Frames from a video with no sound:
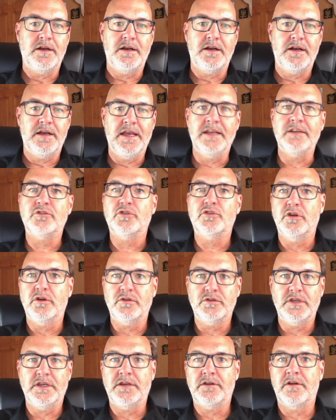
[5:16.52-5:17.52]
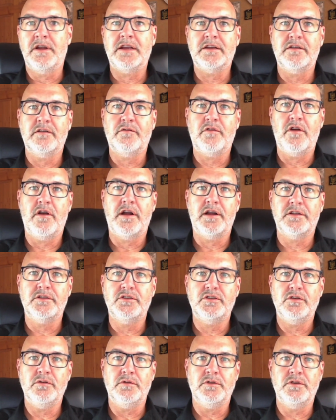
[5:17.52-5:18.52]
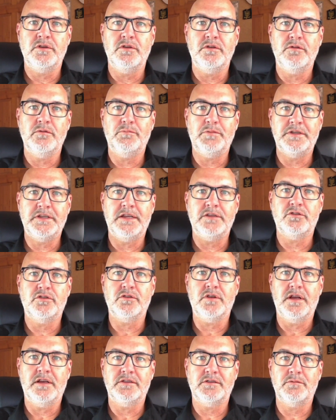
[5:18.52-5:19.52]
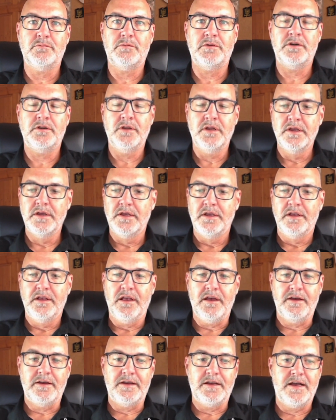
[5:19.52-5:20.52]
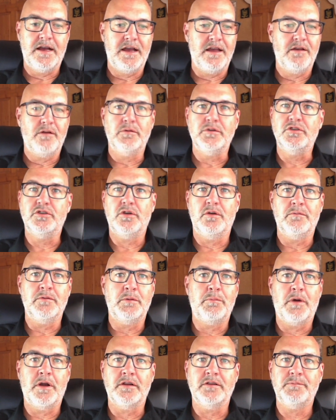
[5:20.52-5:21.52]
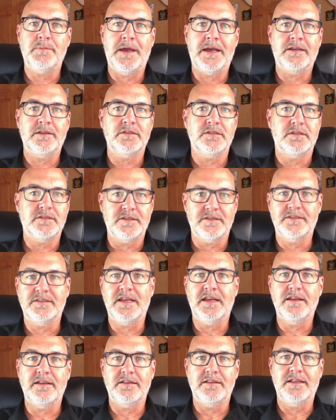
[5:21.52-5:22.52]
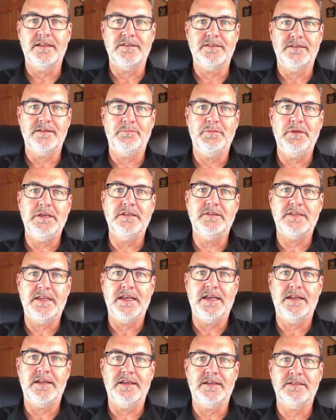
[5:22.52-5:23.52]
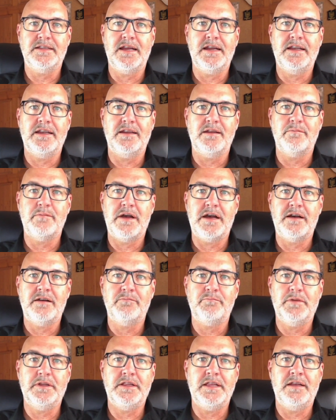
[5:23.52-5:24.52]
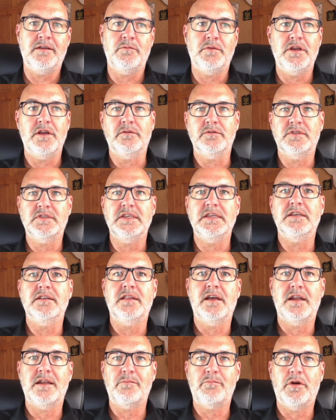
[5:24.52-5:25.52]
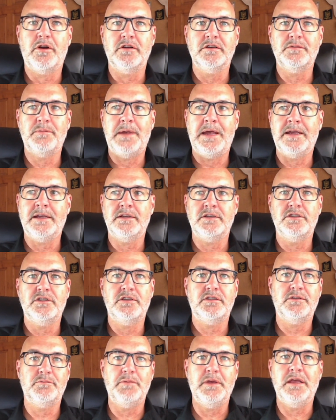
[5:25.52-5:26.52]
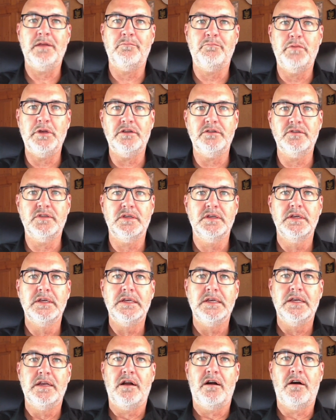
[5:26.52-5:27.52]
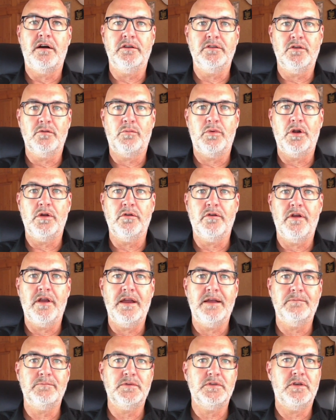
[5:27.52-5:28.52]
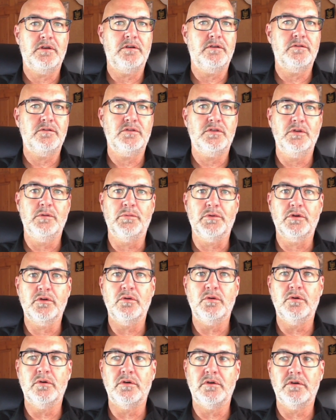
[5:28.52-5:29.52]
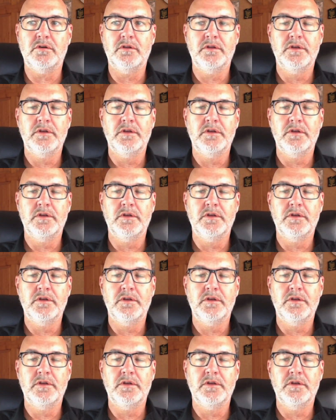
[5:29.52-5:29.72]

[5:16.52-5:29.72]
intro to Interactive Garage to a new potential customer, I always show them the parts packages. That's the piece they get excited about, but then we don't see a lot of parts packages being built on your program. So super cool,